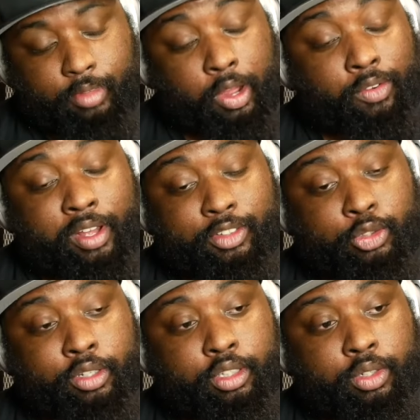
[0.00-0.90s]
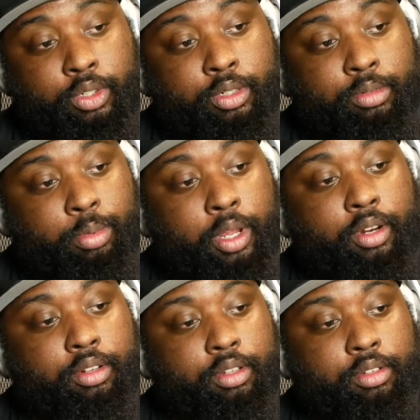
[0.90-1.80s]
don't know if I have the strength to do it, but
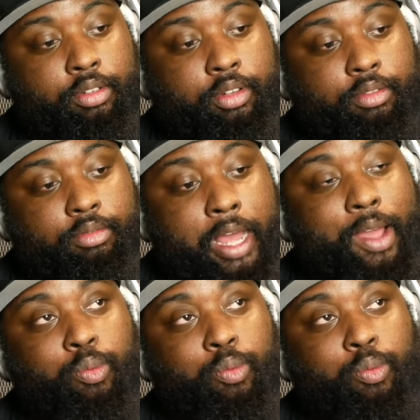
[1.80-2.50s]
I